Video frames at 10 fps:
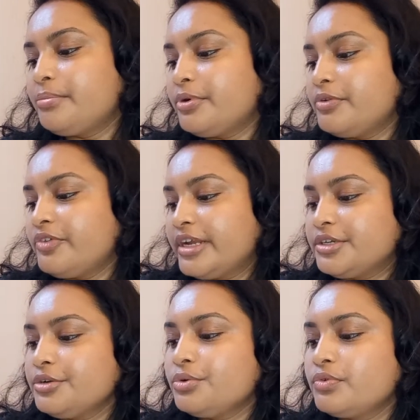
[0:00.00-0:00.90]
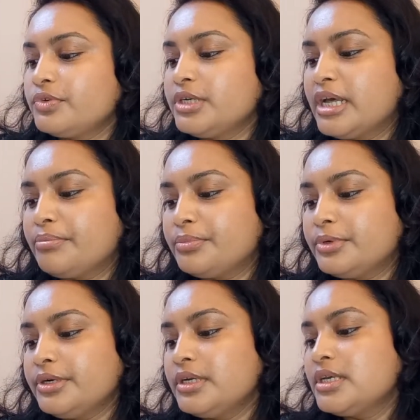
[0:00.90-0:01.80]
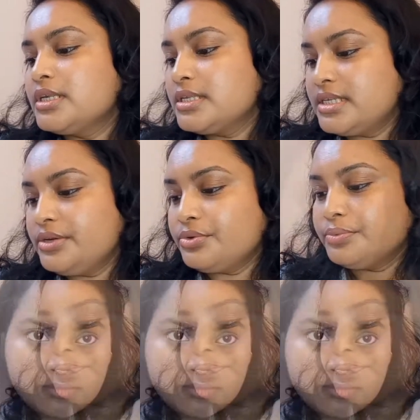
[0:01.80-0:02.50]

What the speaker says: perfector over number 0.